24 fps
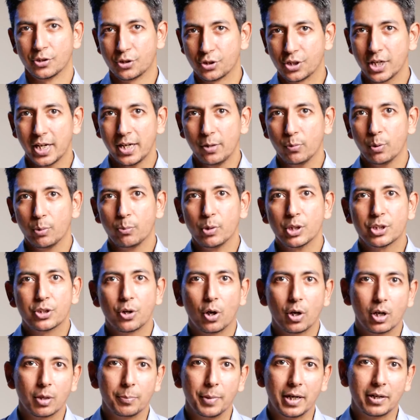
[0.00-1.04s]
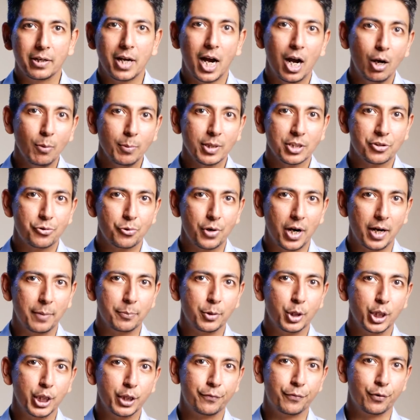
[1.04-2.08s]
Today we will talk about how much RAM
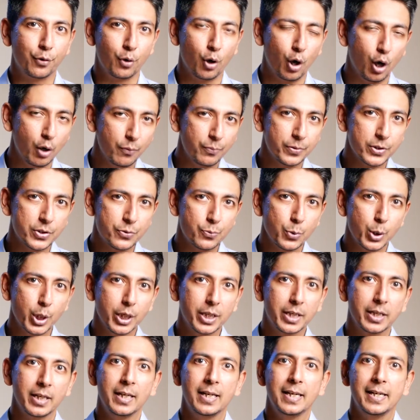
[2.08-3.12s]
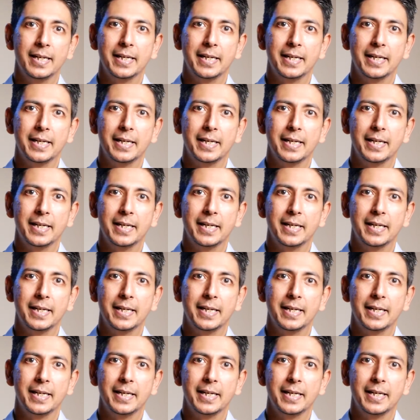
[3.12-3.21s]
you need for office work,